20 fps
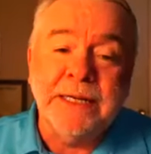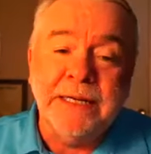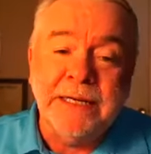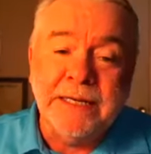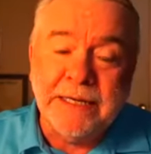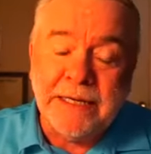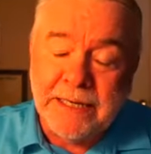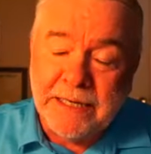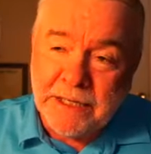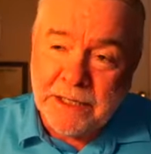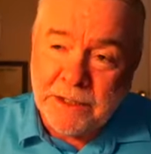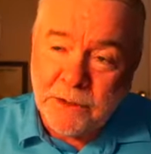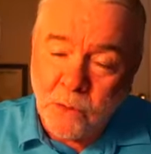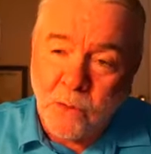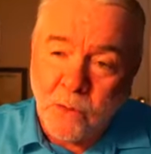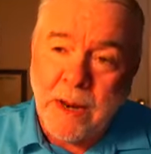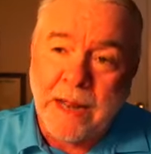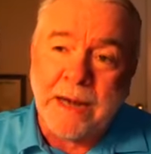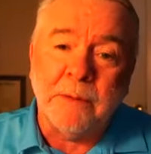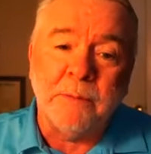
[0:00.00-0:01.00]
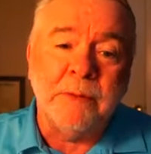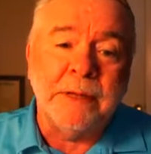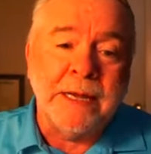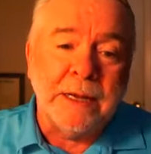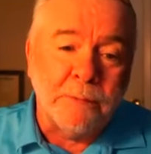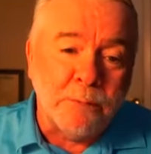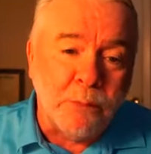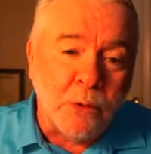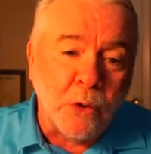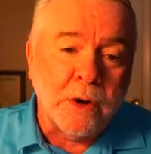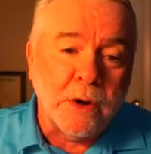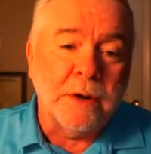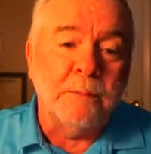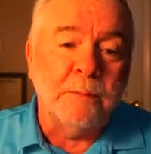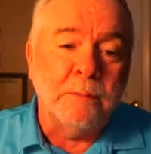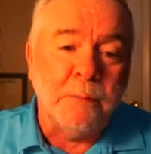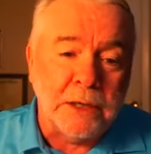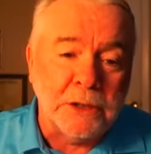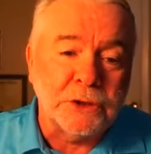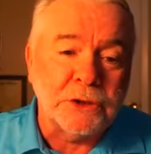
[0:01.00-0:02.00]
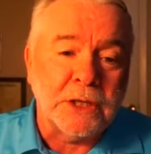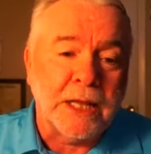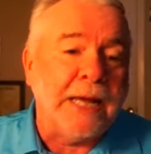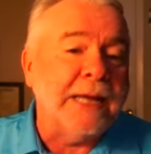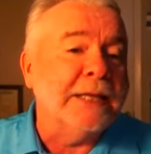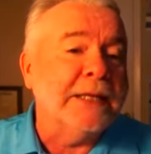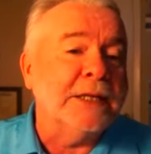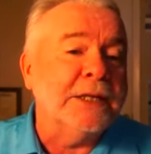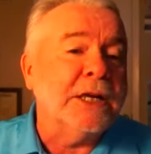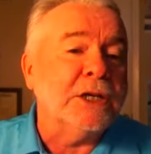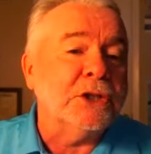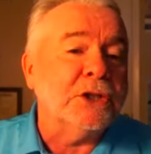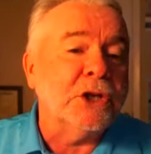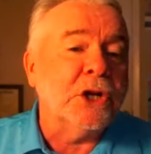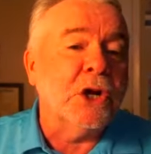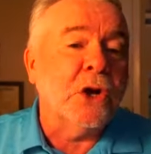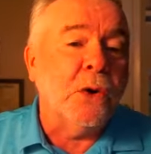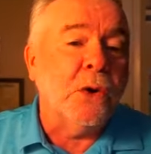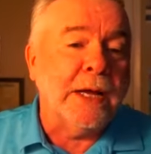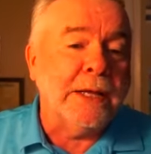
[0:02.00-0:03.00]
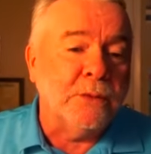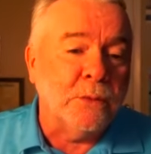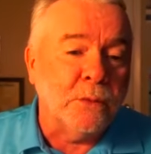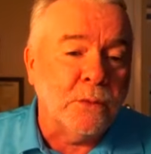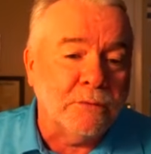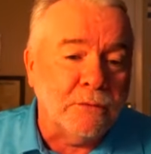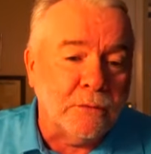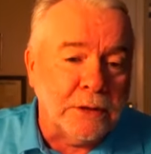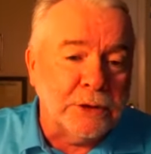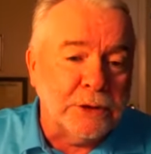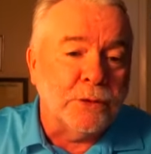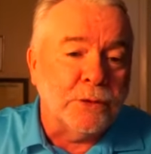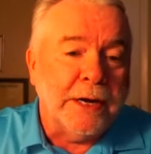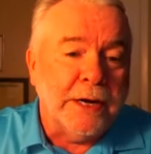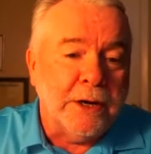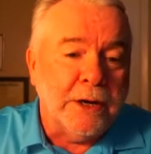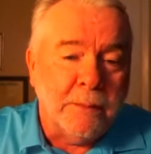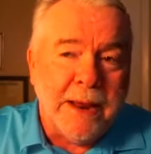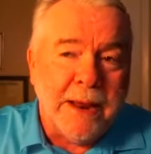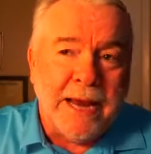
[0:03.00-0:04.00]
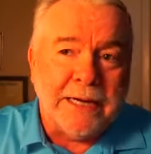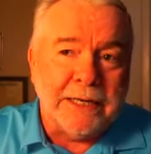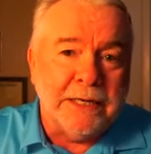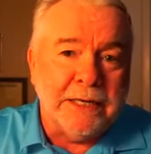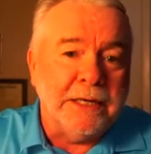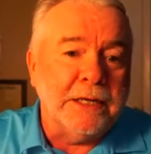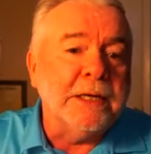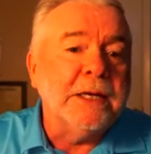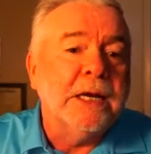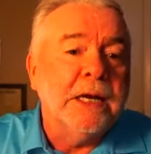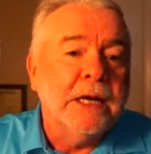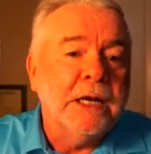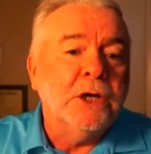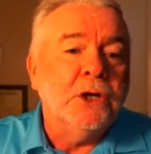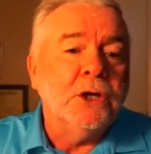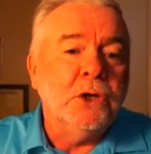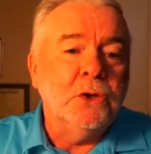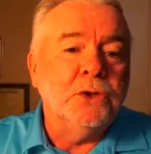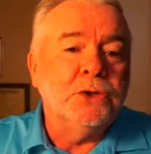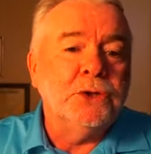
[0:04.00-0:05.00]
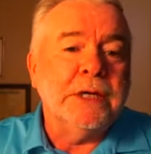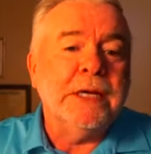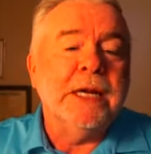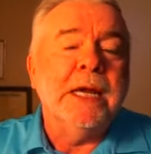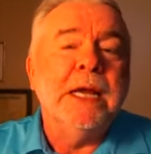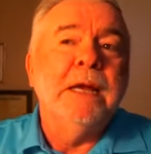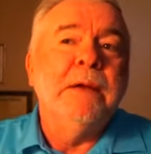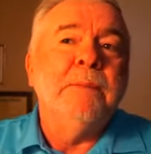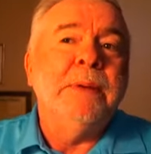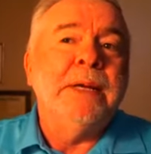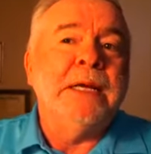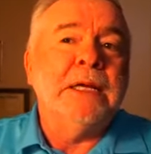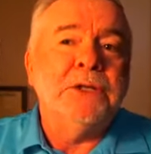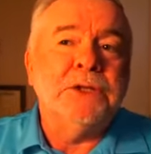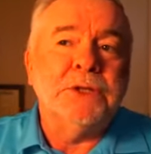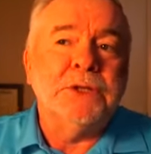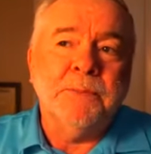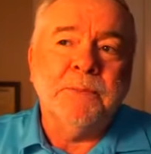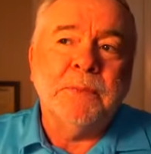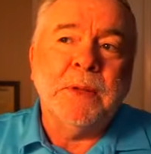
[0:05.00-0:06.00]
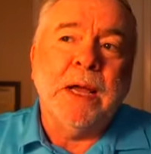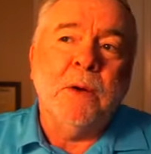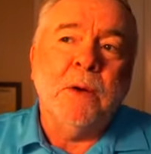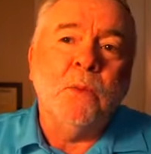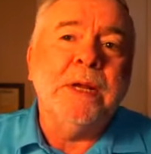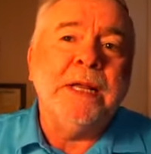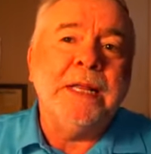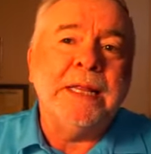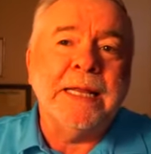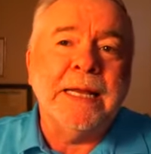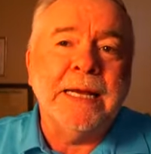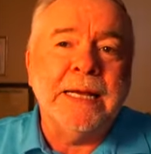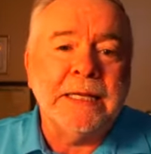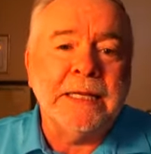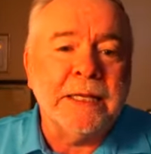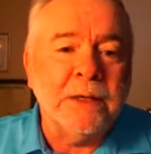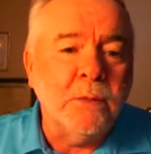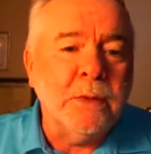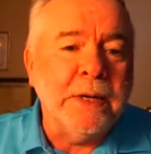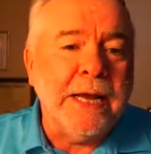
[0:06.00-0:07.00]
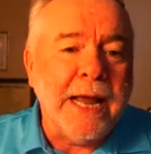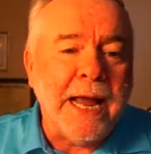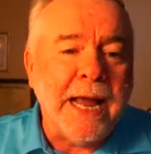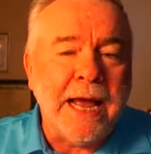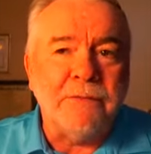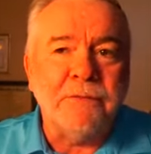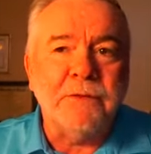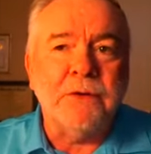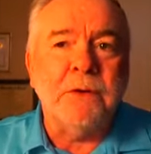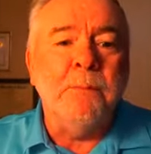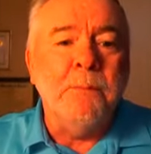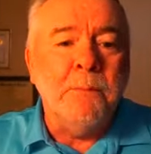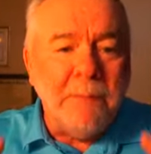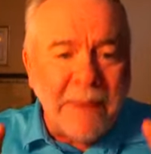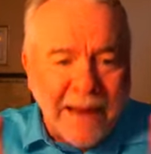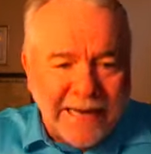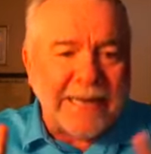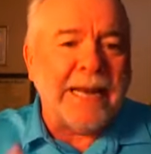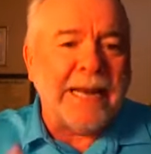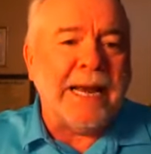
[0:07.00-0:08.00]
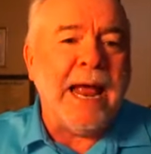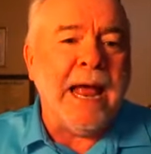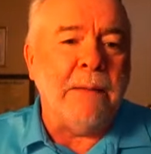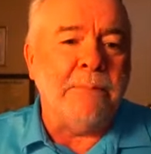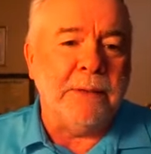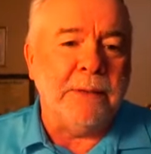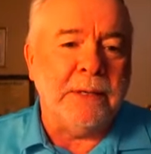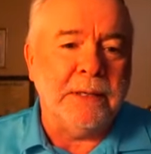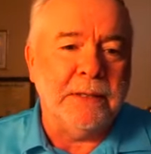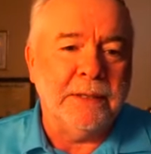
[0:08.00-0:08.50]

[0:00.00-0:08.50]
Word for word: an incredibly important punchline that doesn't go on the refrigerator magnet usually because uh, we think that we have to make it happen